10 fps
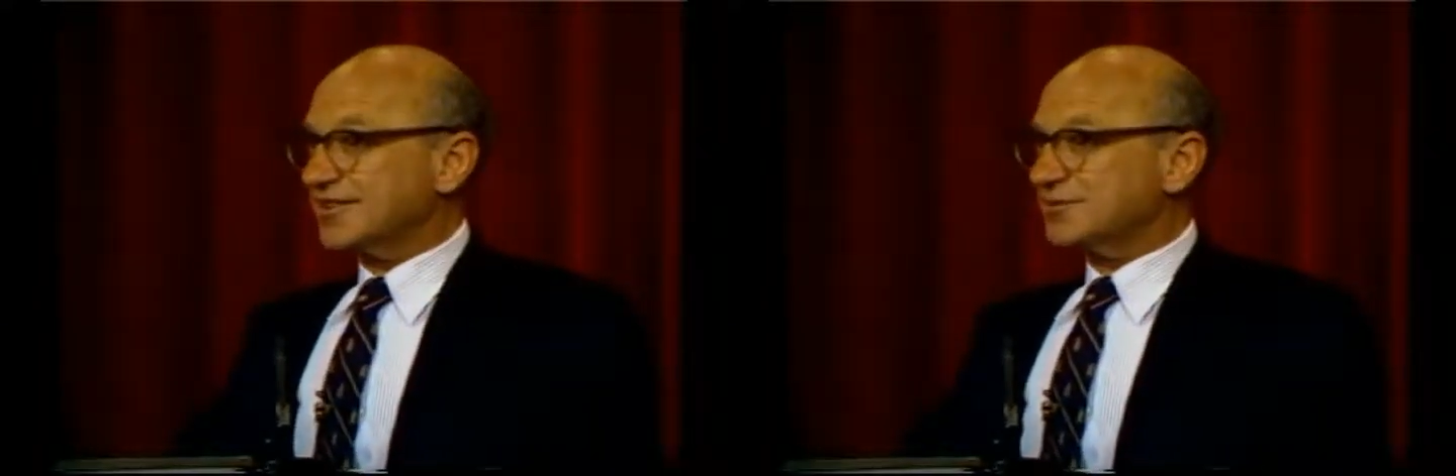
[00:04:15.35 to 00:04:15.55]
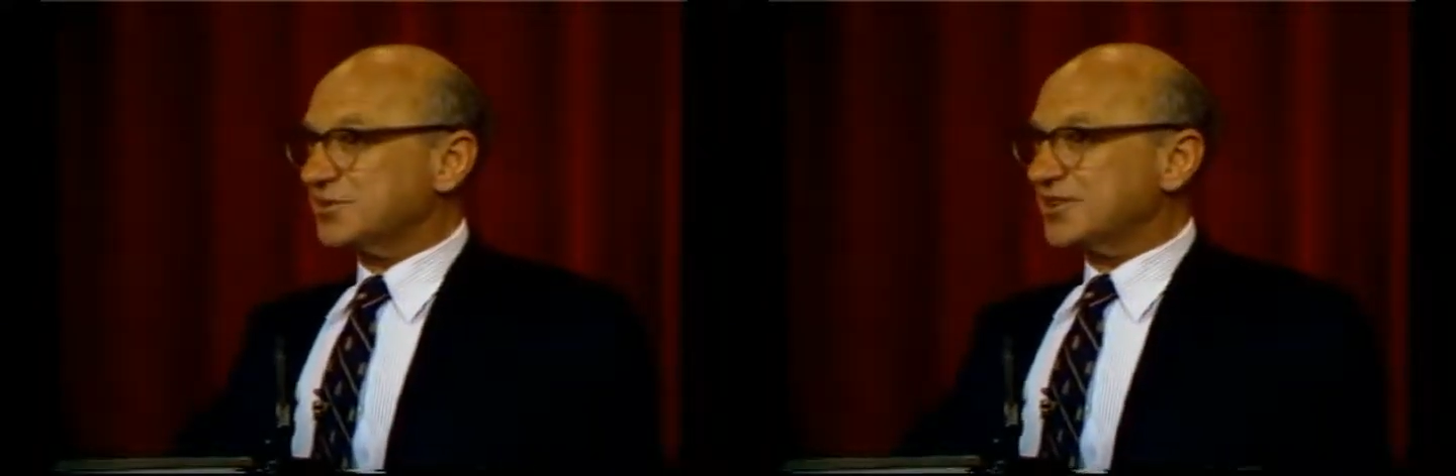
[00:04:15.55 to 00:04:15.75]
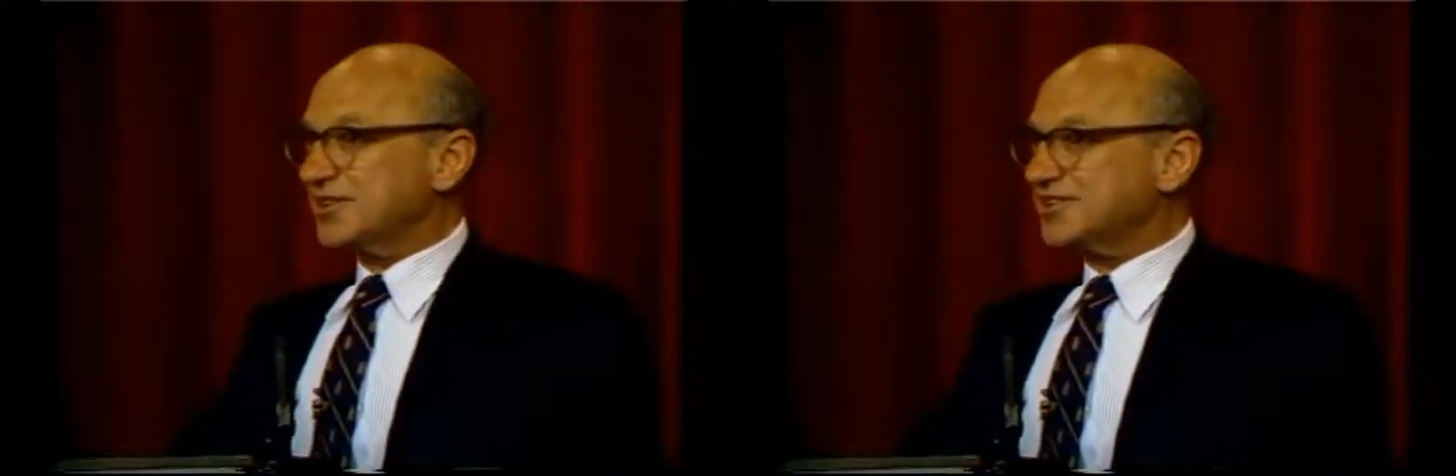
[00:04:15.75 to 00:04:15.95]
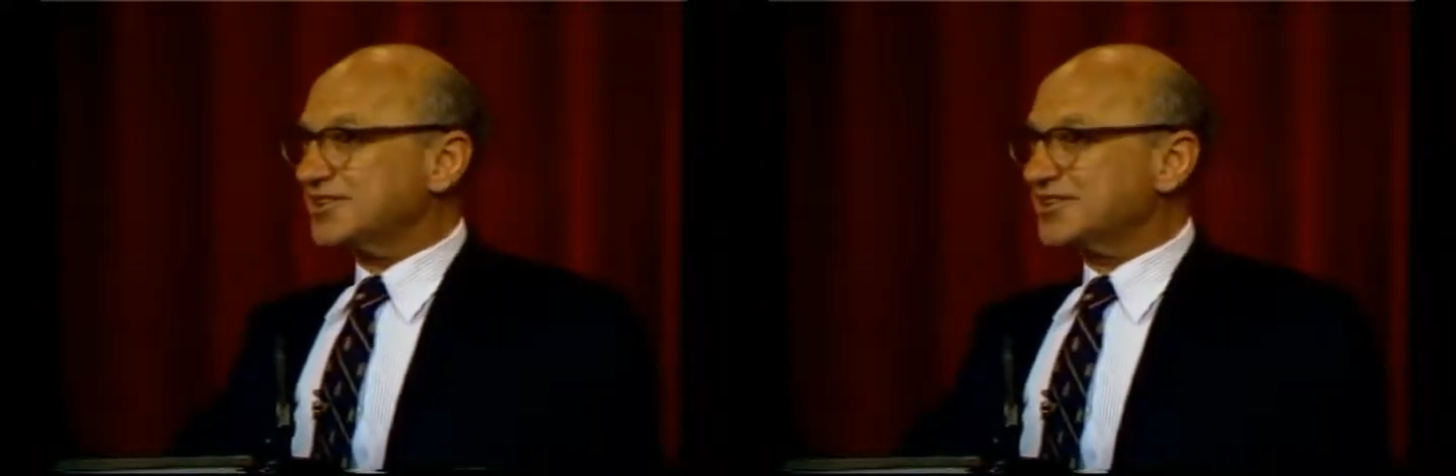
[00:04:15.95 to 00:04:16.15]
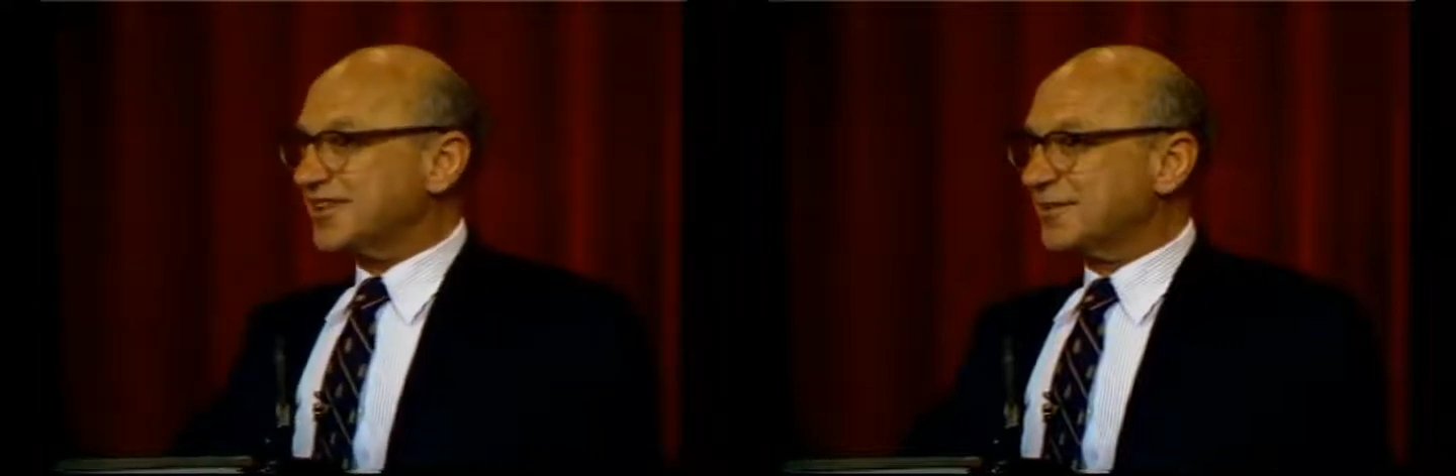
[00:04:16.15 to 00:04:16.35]
because
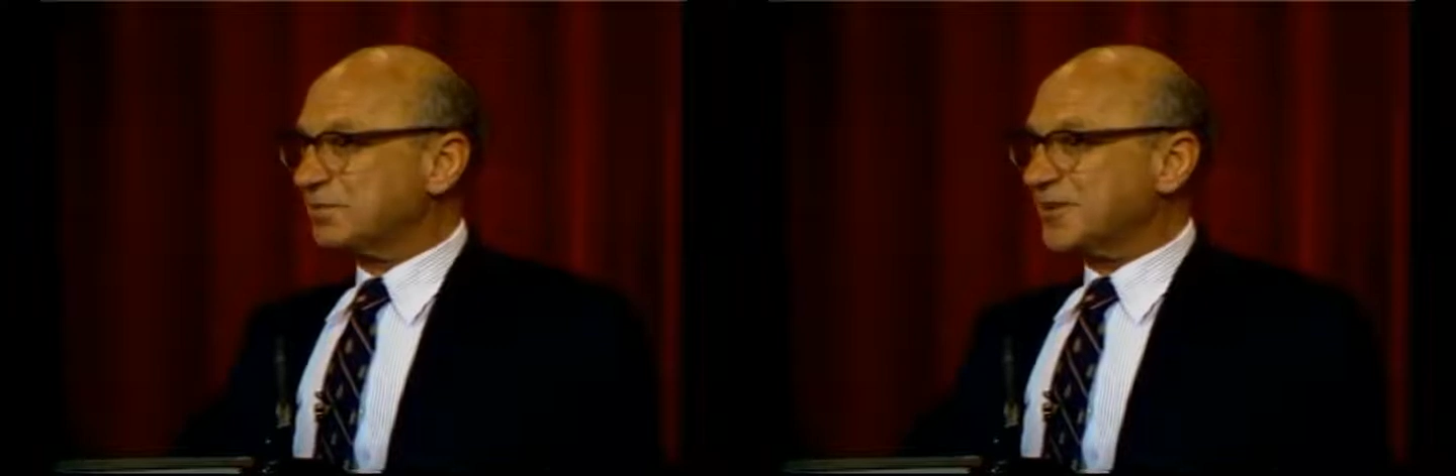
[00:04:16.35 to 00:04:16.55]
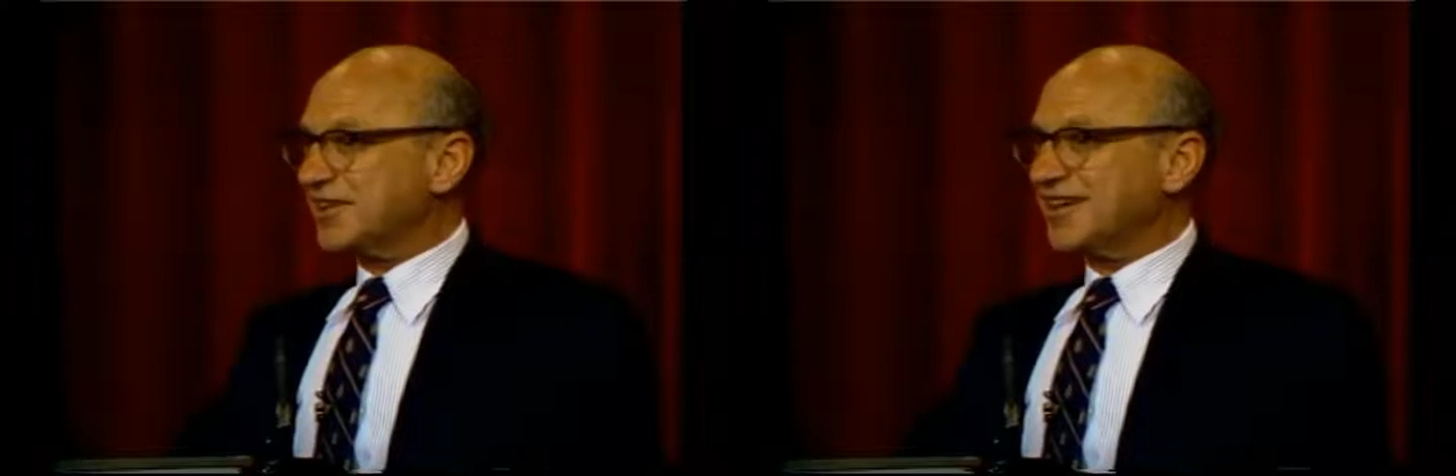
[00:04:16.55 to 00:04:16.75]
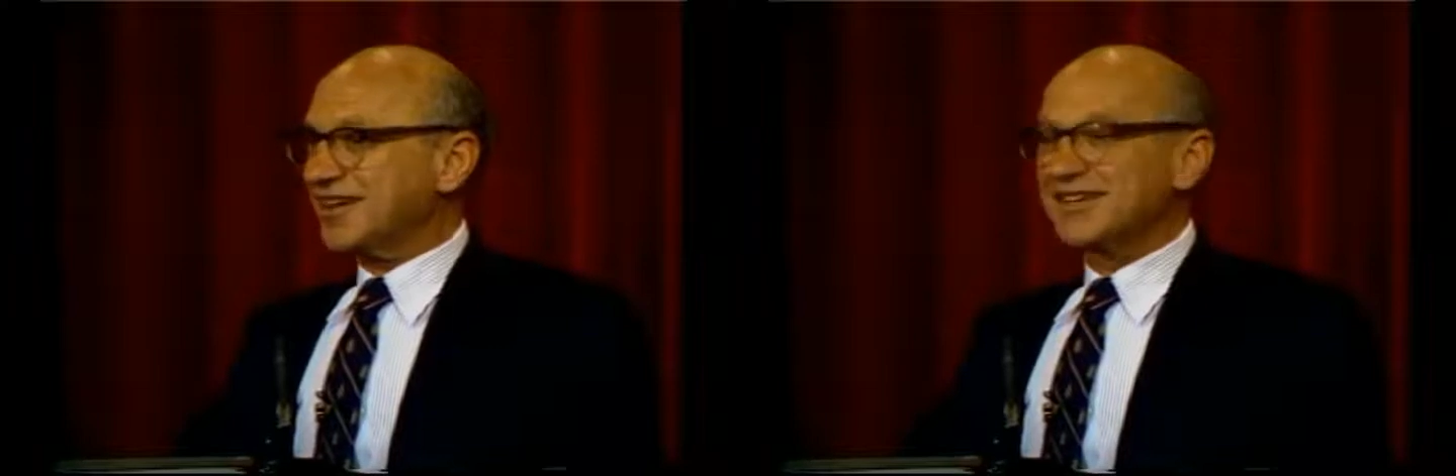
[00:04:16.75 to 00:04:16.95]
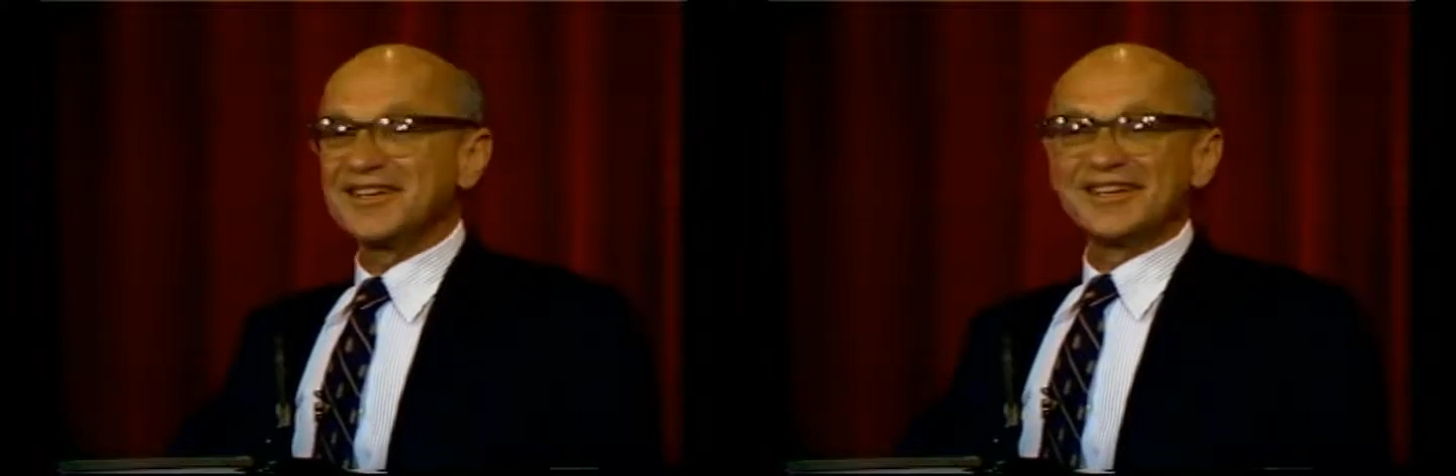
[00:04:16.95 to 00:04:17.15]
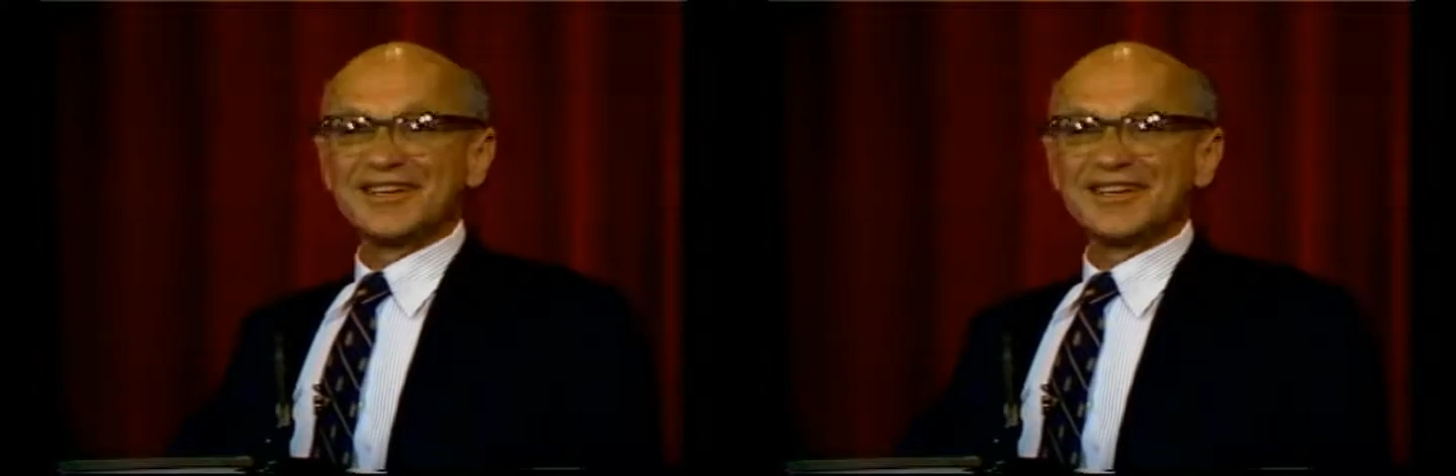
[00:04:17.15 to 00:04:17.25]
it's simply a,